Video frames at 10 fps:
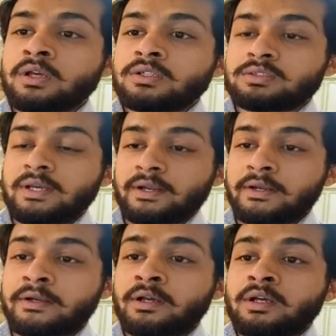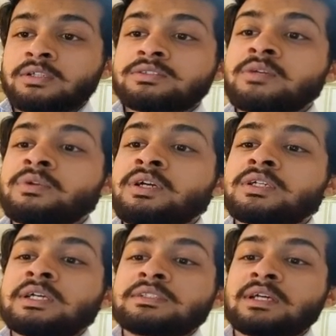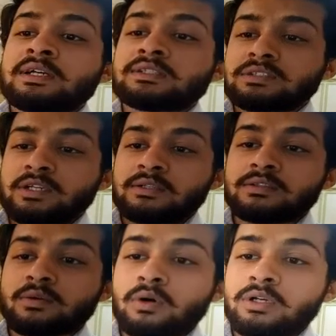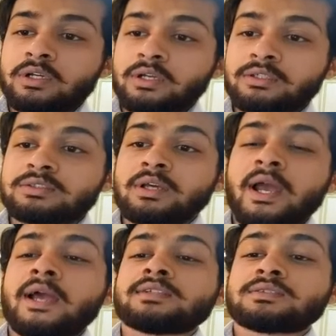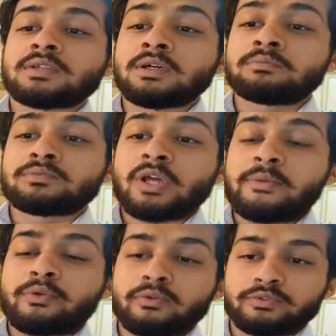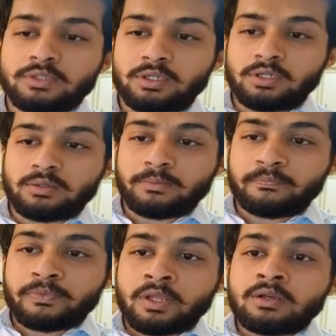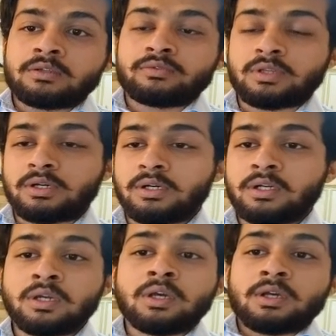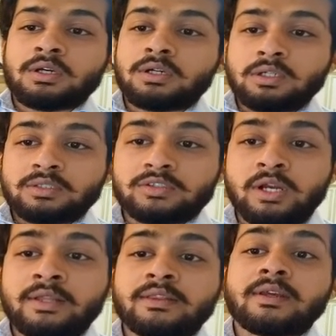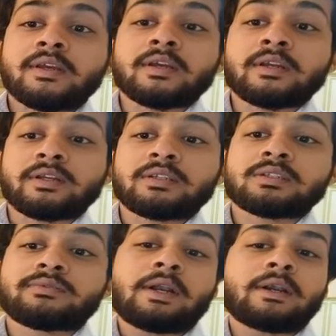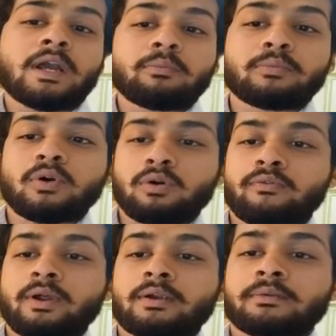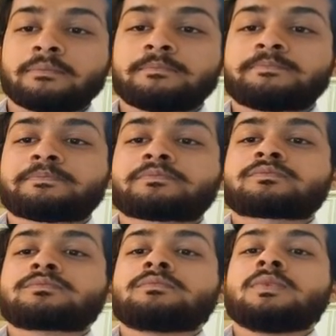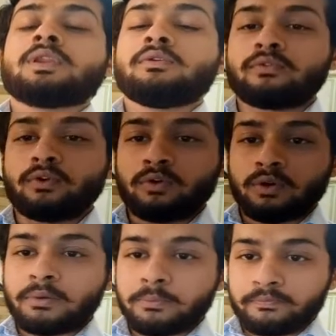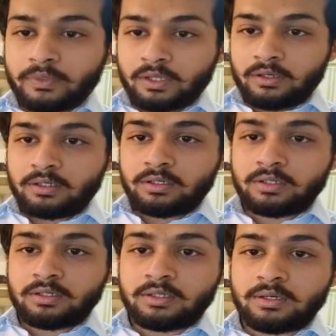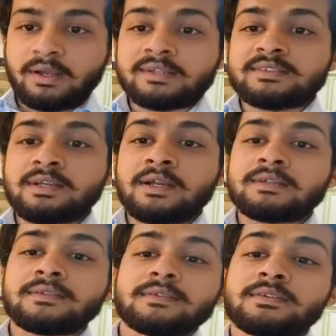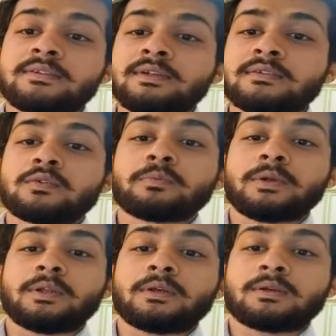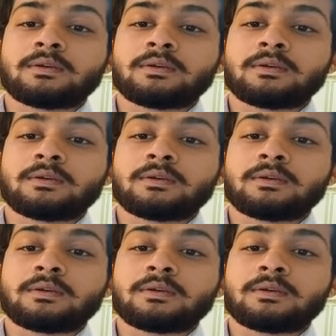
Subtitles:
Second, similar tensile strength qualities as some types of steel. Third, strength increases when damp or wet. Four, excellent resistance to peeling.